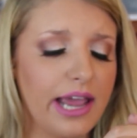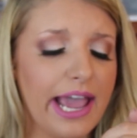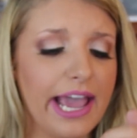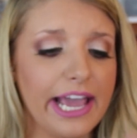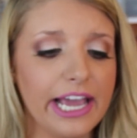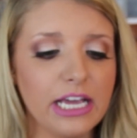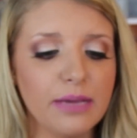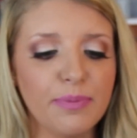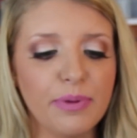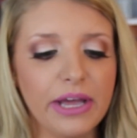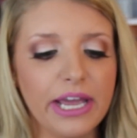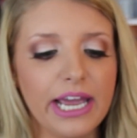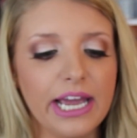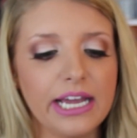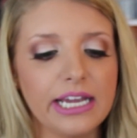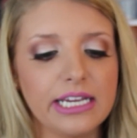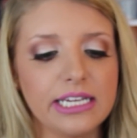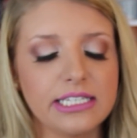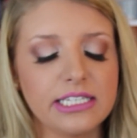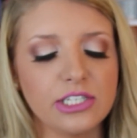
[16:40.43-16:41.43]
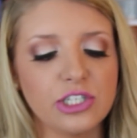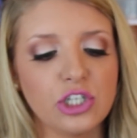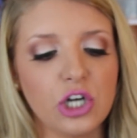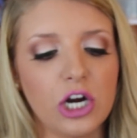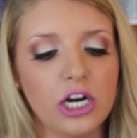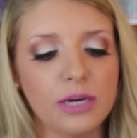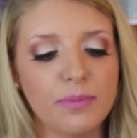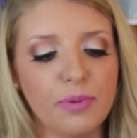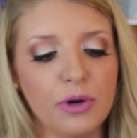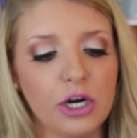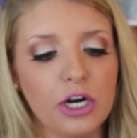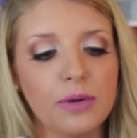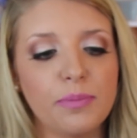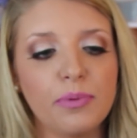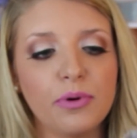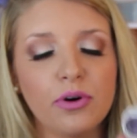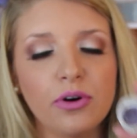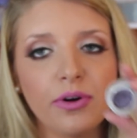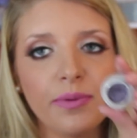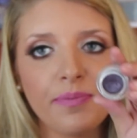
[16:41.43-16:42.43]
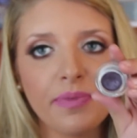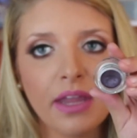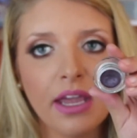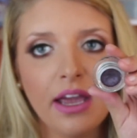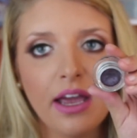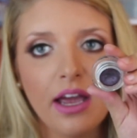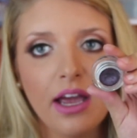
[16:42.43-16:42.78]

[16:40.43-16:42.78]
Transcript: Eggplant. It's a dark purple.